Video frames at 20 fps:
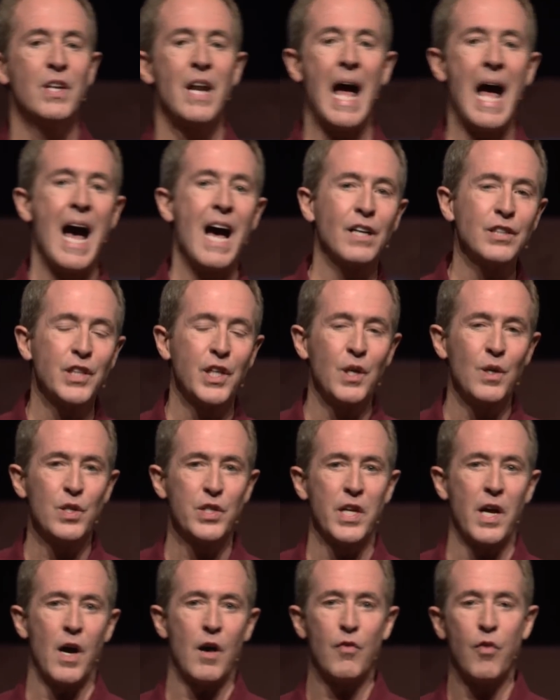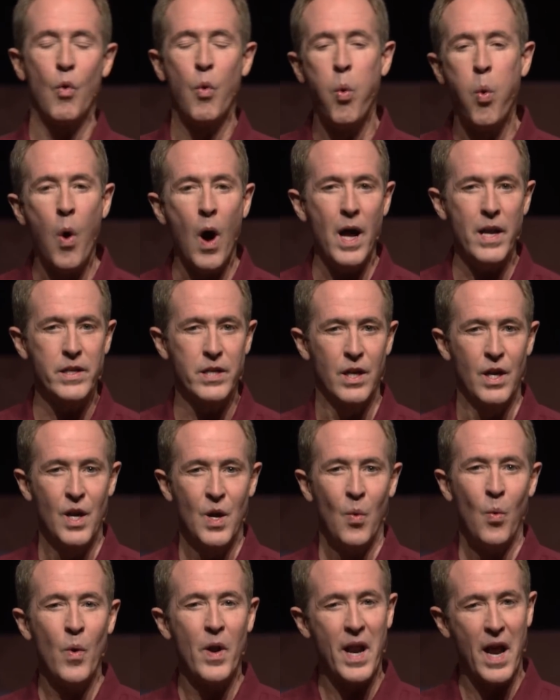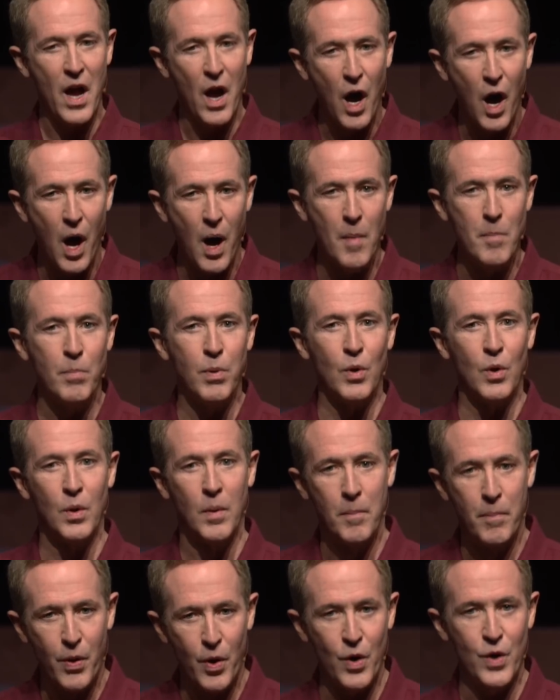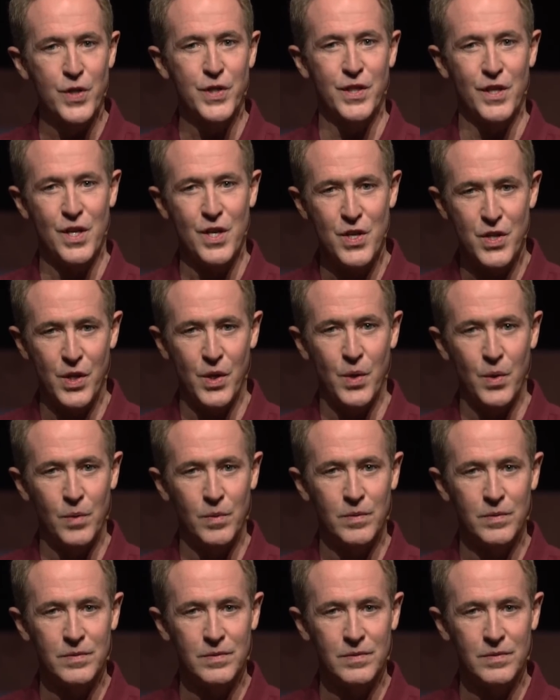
should ask yourself, what would a humble person do?